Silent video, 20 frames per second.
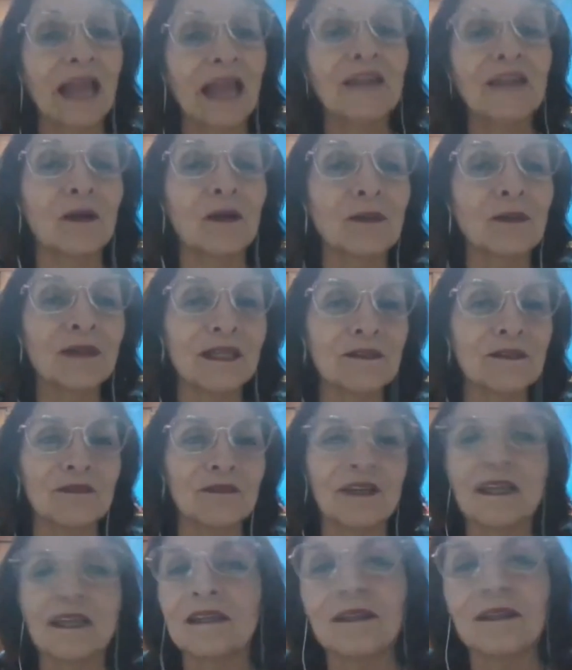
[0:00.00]
I know that you
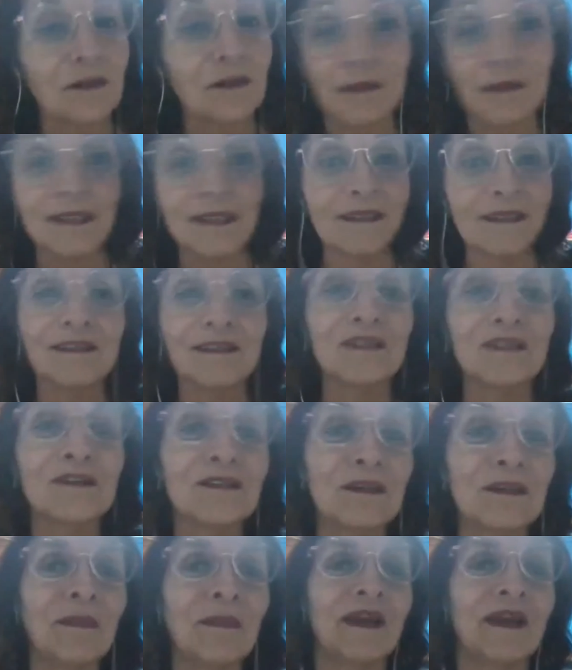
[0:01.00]
say, no, this is
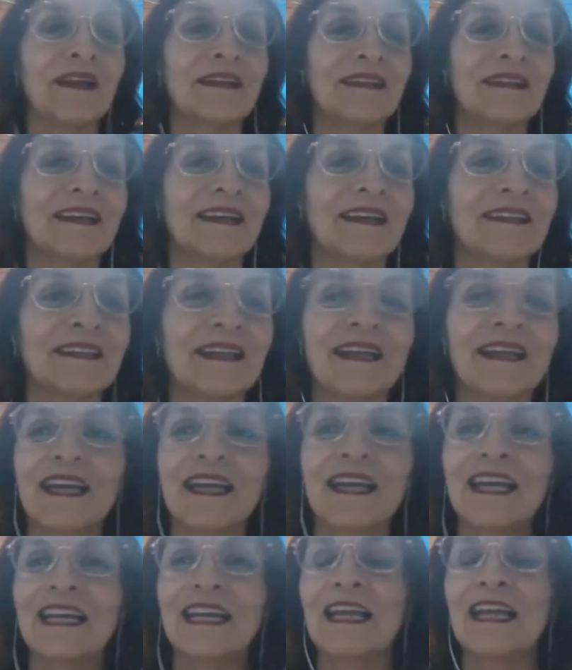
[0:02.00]
not the paradise.
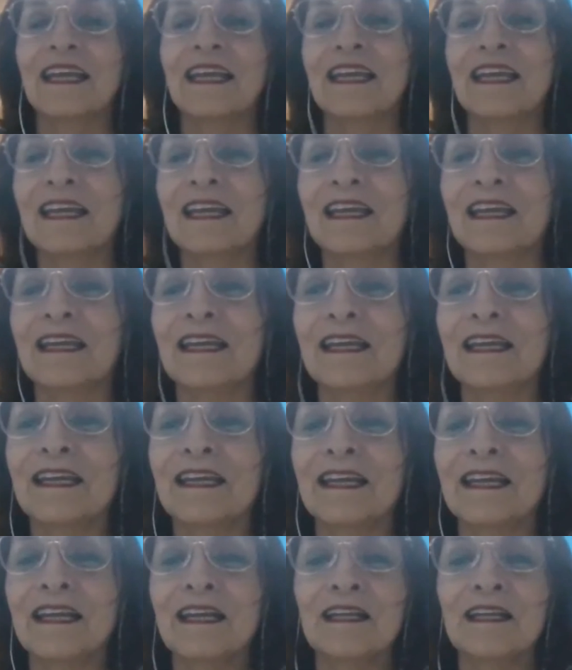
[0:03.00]
Like
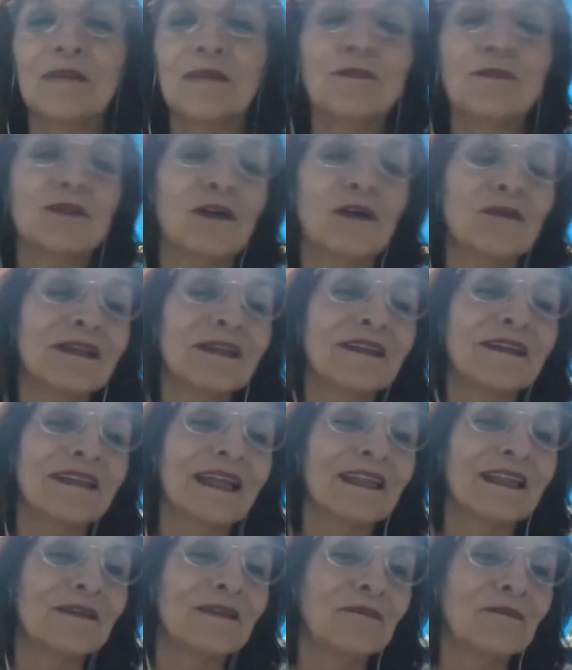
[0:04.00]
the problem is
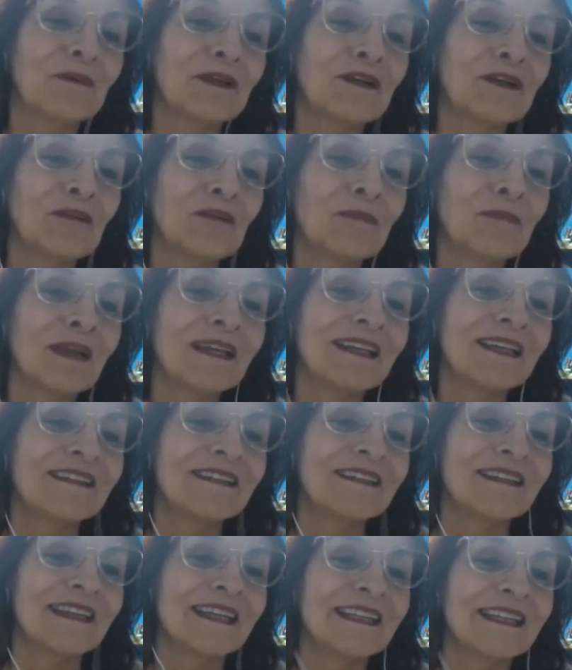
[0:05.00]
that we normally
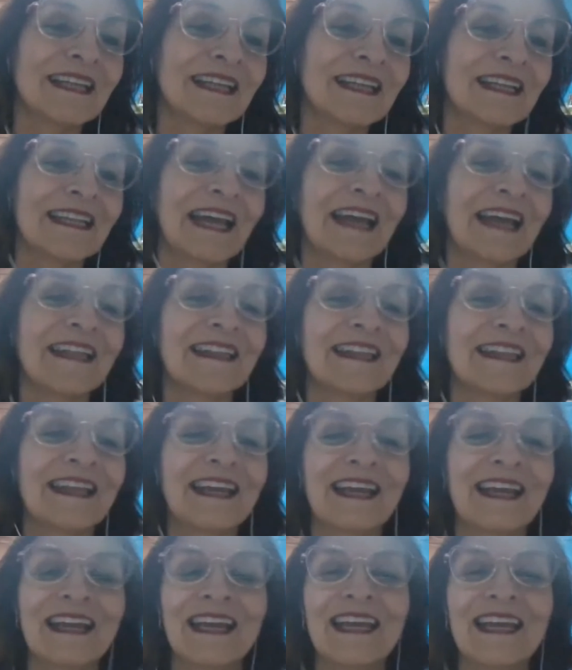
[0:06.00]
think that
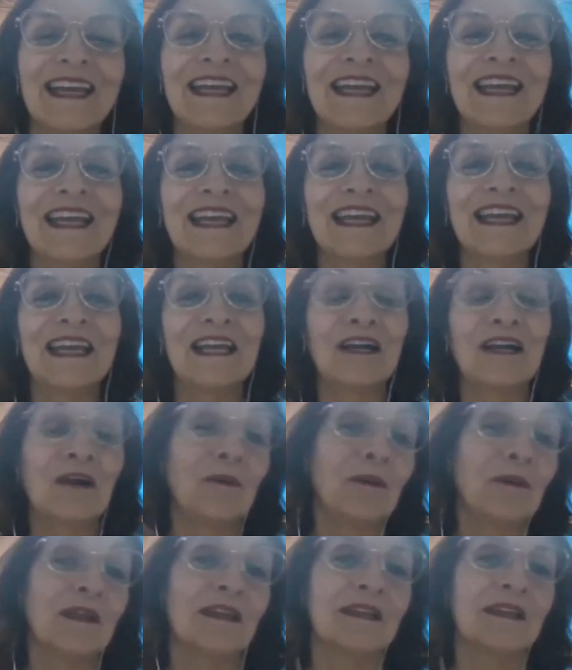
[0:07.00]

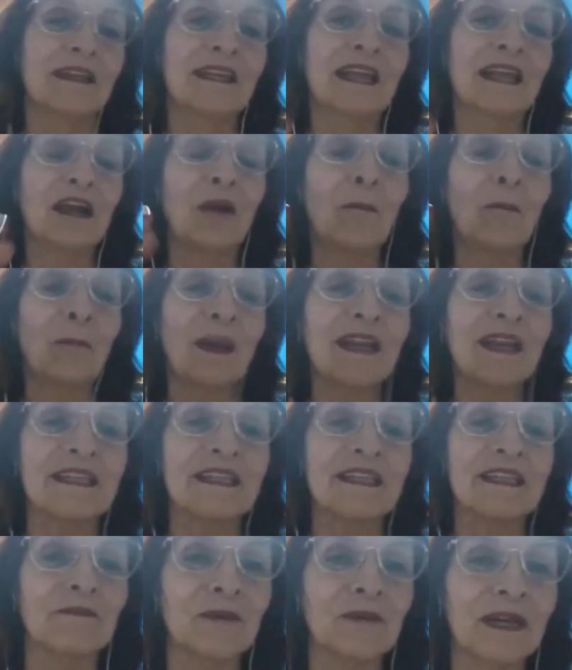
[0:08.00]
in a
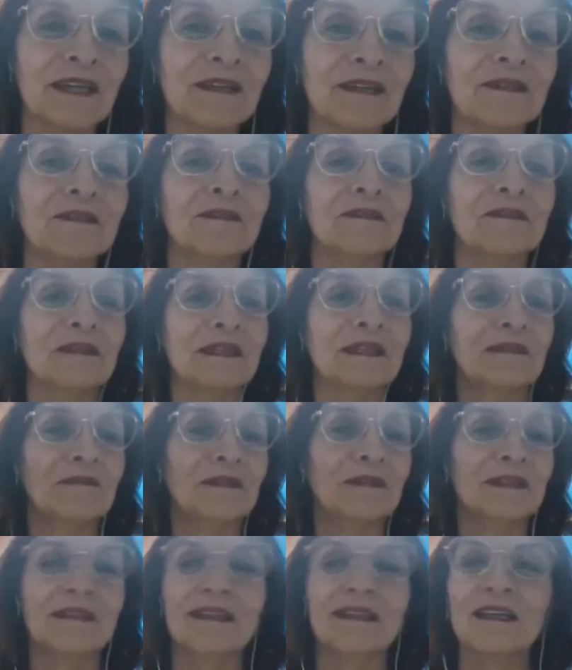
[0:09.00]
comparative way, no? If
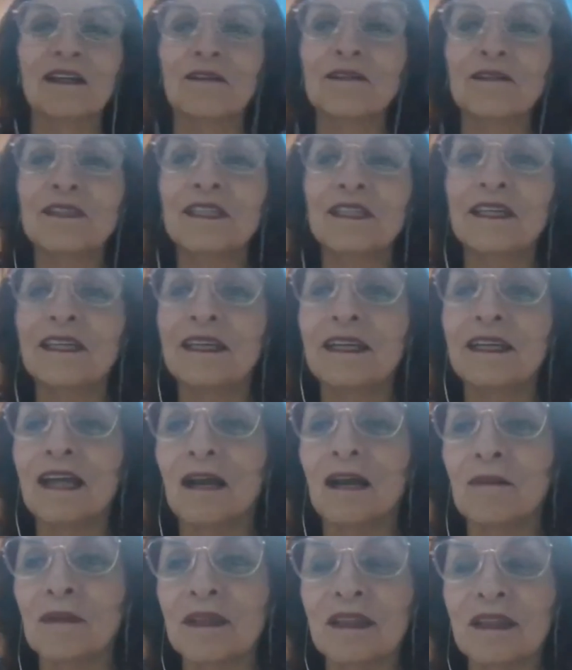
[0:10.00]
we think of Chile
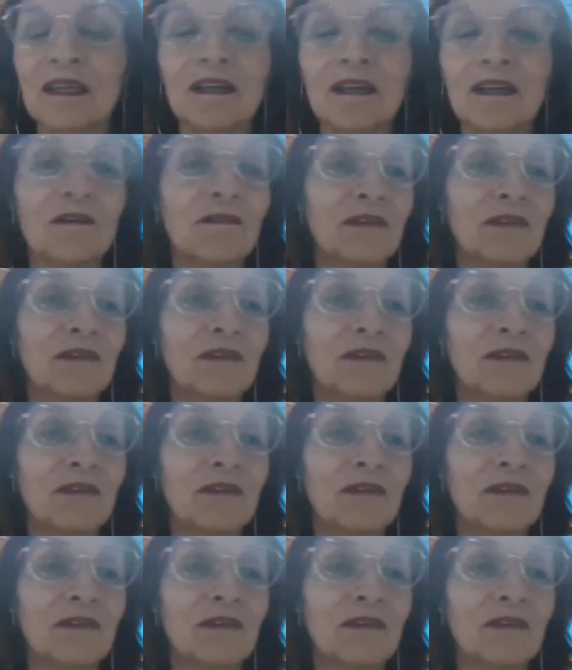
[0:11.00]
and we think of